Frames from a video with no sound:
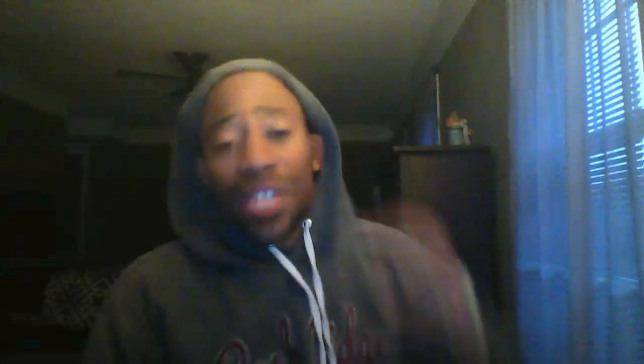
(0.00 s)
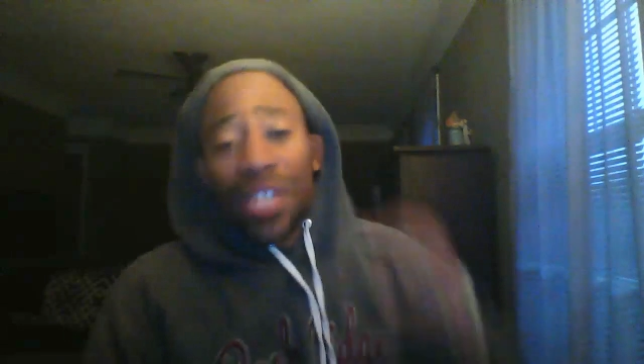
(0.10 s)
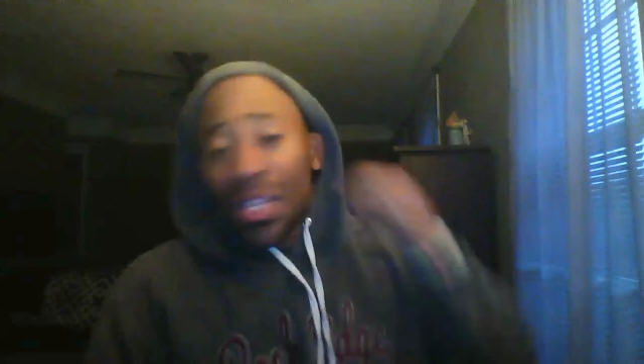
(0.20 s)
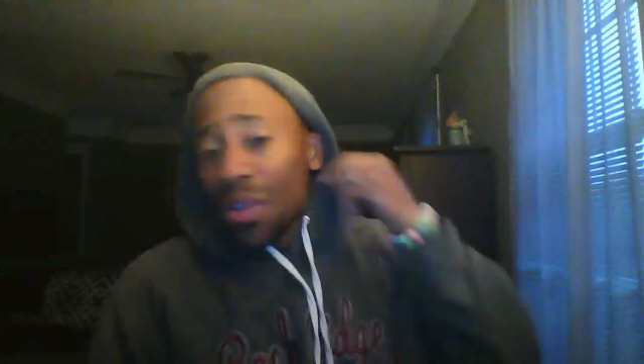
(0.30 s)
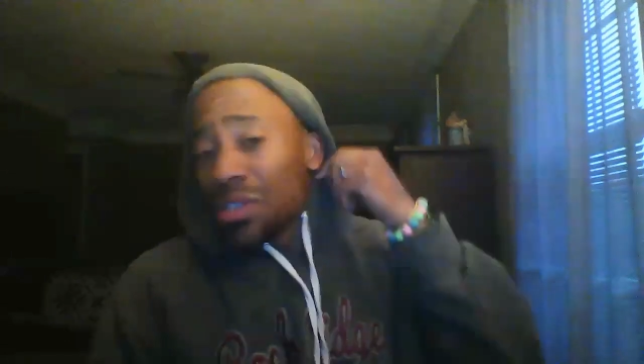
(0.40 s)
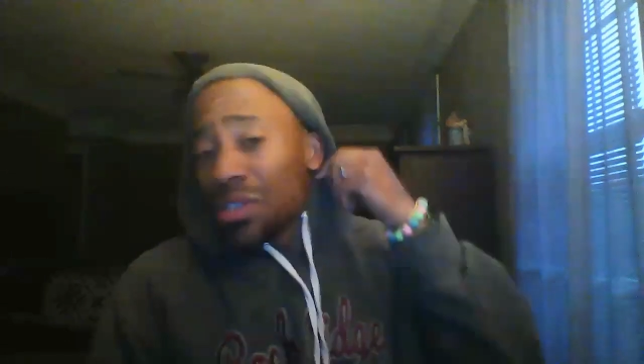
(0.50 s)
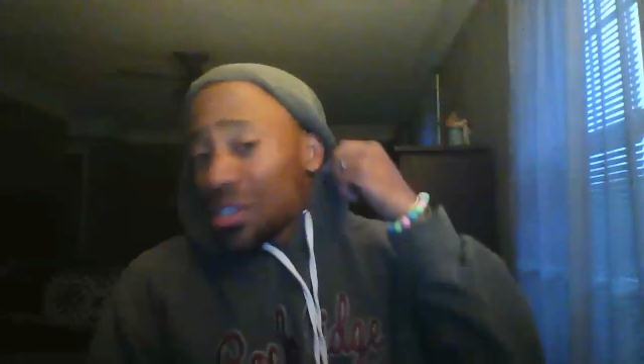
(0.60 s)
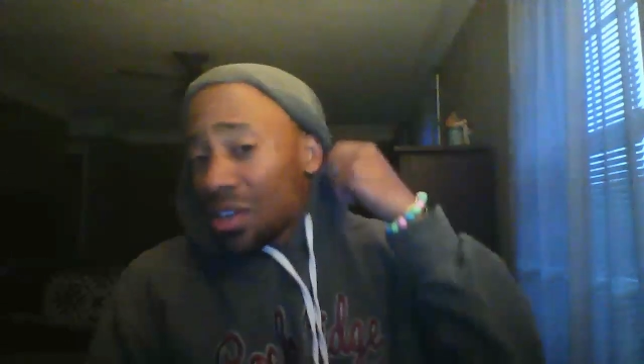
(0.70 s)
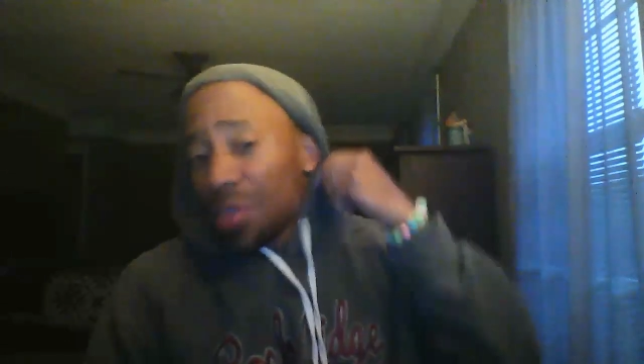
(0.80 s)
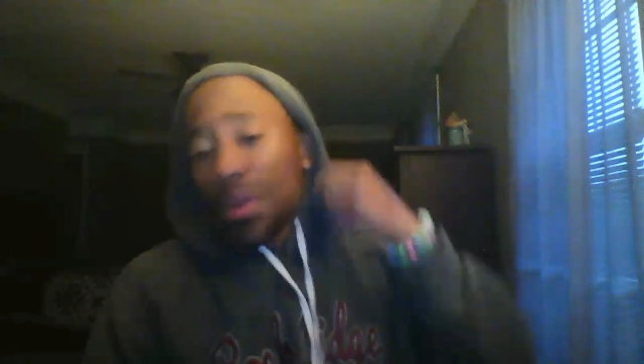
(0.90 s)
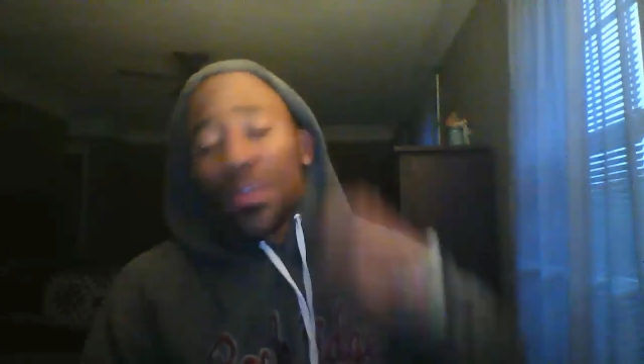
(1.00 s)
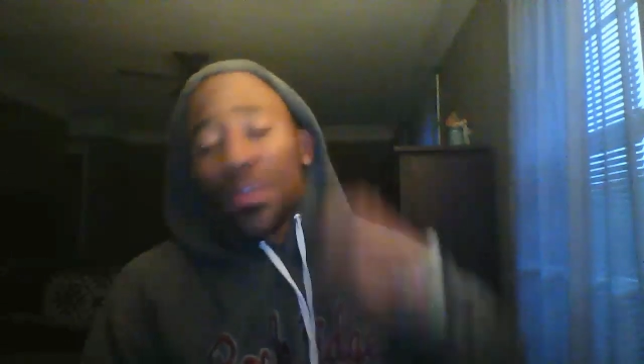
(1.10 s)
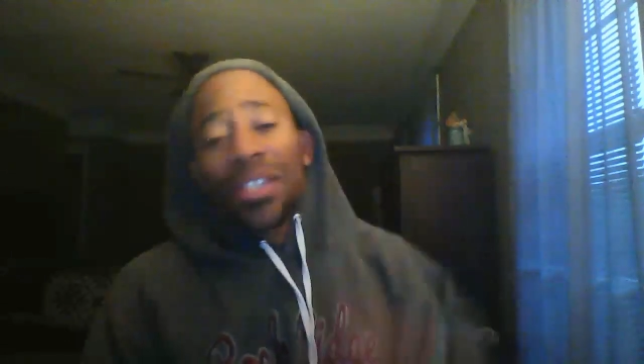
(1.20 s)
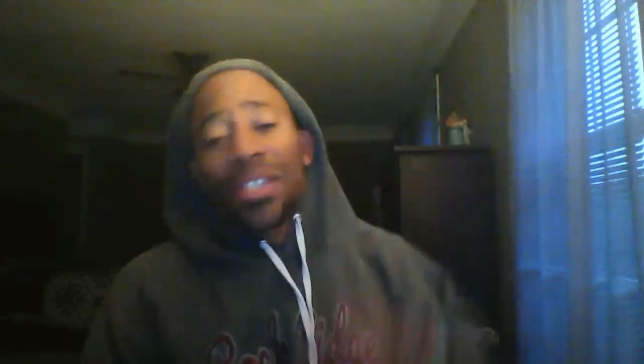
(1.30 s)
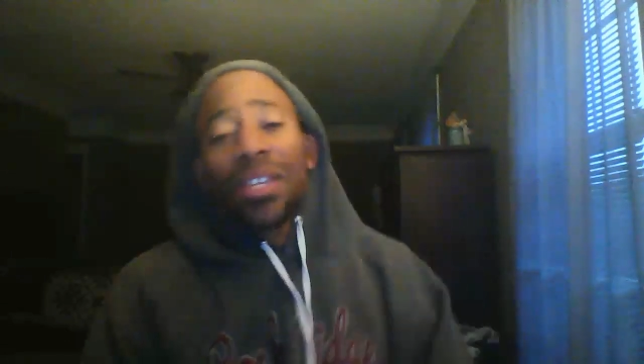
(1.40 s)
sending those
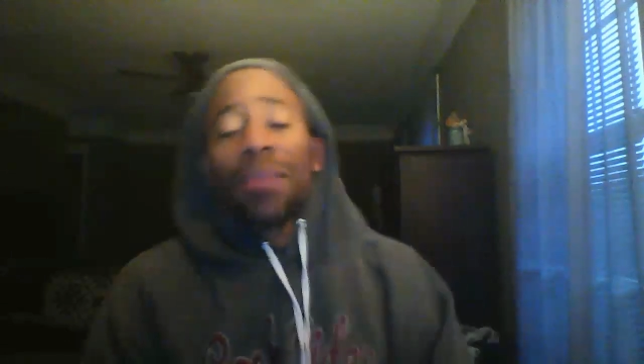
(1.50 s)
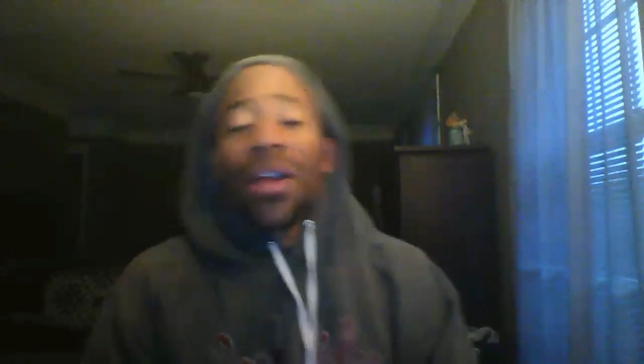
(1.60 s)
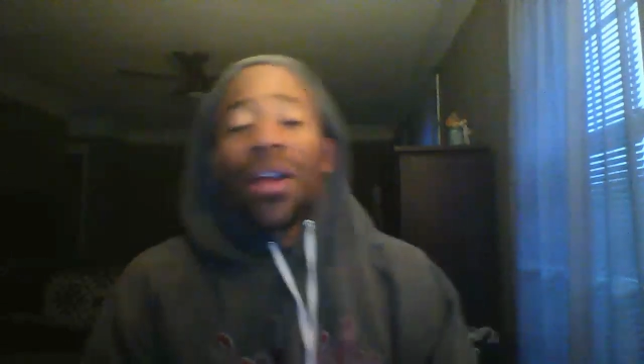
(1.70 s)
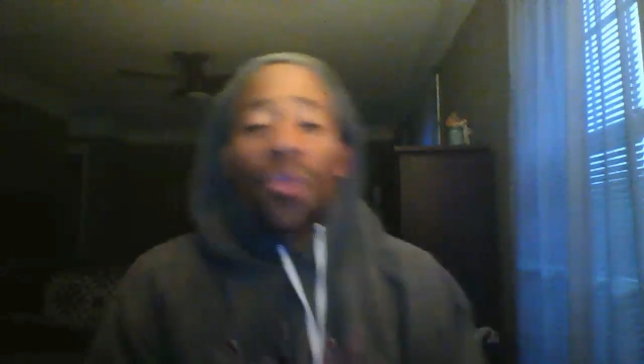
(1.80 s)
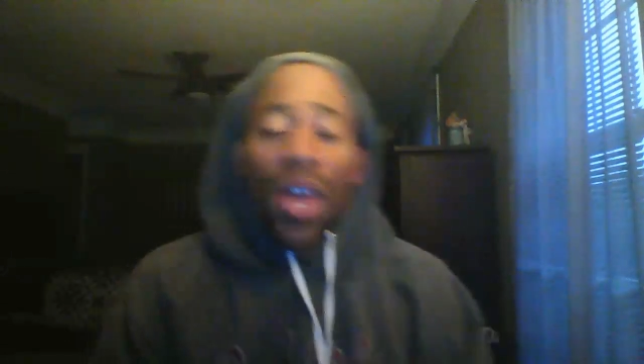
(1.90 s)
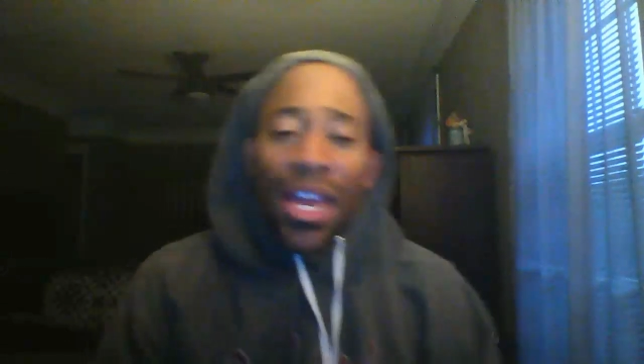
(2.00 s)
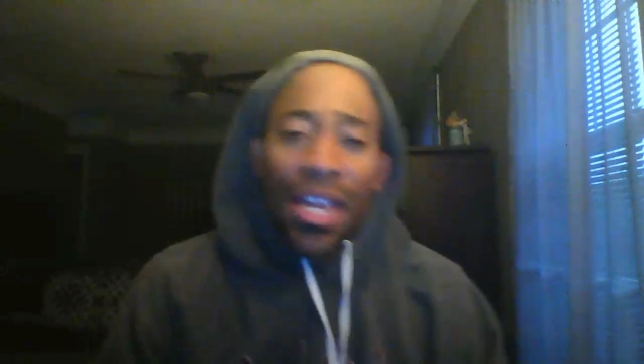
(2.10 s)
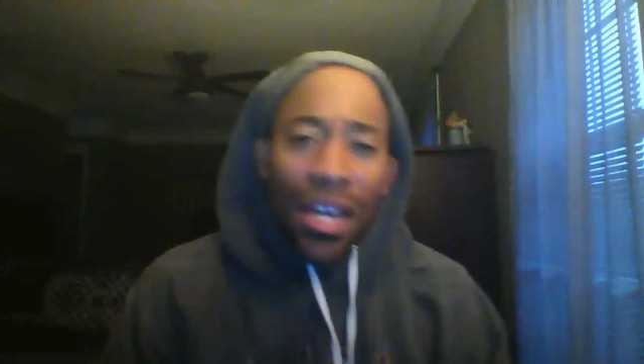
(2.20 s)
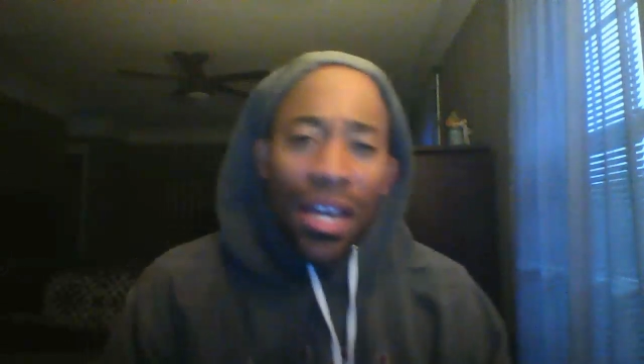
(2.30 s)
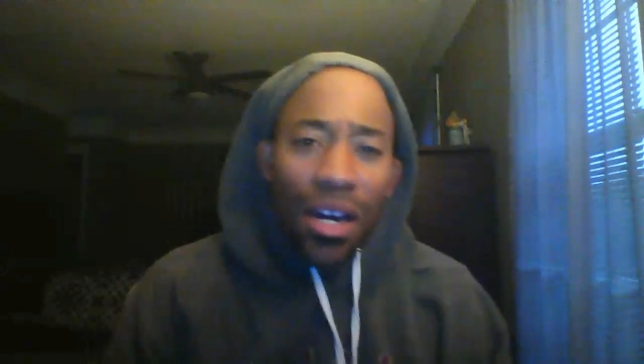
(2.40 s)
birthdays in, by the way,